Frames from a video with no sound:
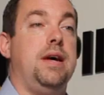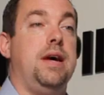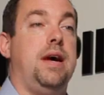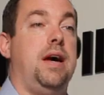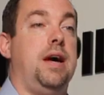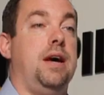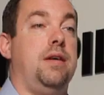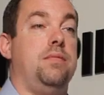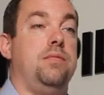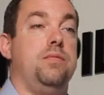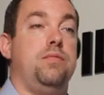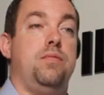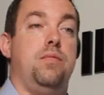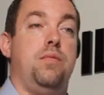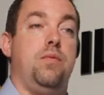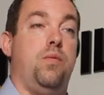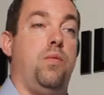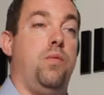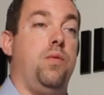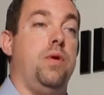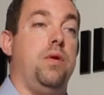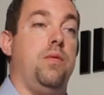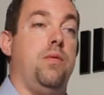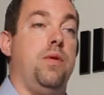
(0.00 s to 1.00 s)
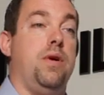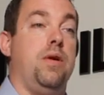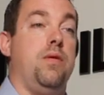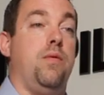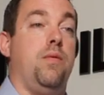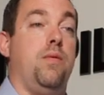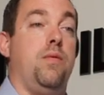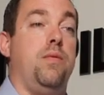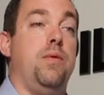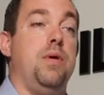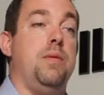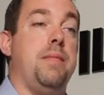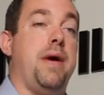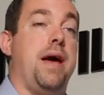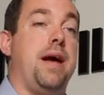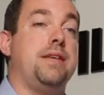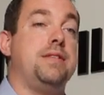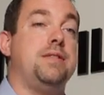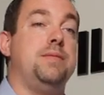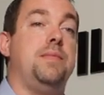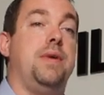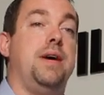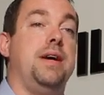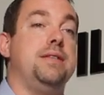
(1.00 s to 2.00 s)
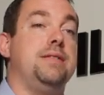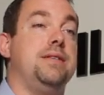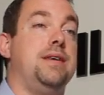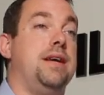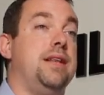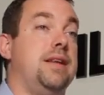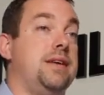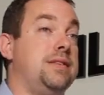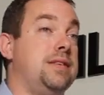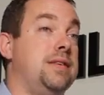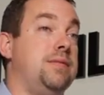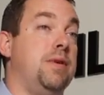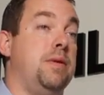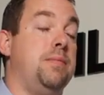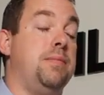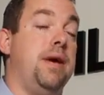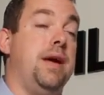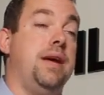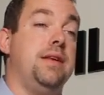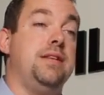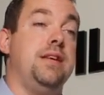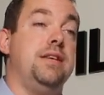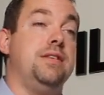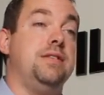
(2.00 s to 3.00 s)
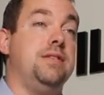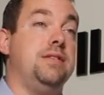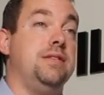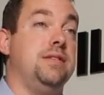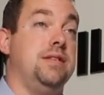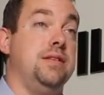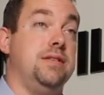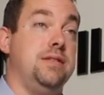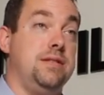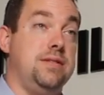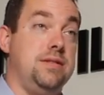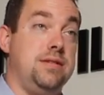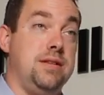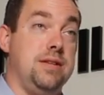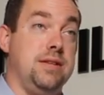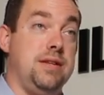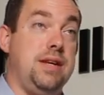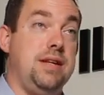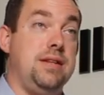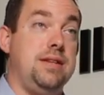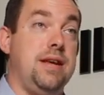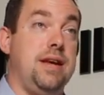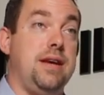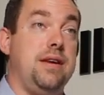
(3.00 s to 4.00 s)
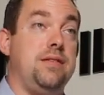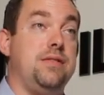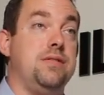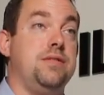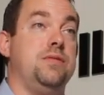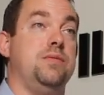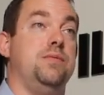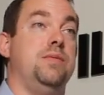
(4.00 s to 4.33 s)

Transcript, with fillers: Uh, we, we, we maximize that. Like I said, we pay attention to, to details.